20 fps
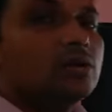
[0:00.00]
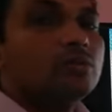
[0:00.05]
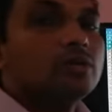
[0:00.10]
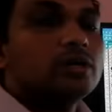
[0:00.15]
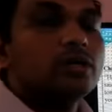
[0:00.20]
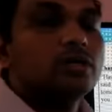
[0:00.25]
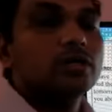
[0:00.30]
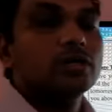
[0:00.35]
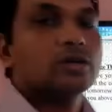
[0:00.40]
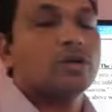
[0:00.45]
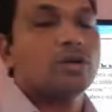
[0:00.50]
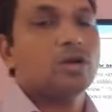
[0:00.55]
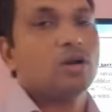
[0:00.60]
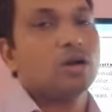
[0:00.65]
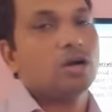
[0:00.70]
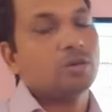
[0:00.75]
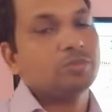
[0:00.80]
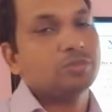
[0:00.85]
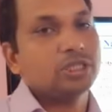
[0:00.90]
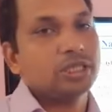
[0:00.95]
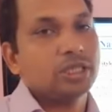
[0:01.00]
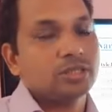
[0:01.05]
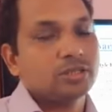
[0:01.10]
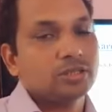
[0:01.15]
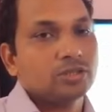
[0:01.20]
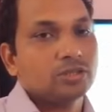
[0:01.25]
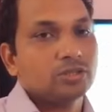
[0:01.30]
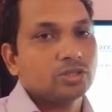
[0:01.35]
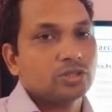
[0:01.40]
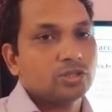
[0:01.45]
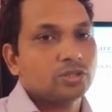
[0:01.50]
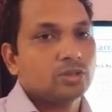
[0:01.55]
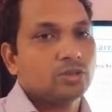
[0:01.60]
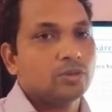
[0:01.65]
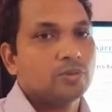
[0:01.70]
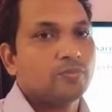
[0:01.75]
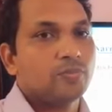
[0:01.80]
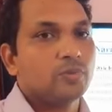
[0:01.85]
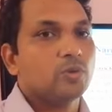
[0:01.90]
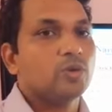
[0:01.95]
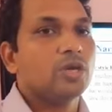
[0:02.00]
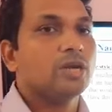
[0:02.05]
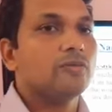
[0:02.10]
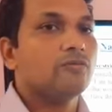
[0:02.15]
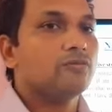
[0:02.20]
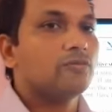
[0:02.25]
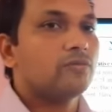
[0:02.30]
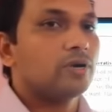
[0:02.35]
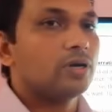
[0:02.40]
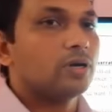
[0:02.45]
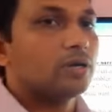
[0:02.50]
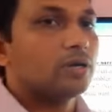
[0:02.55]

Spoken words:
our object. So we have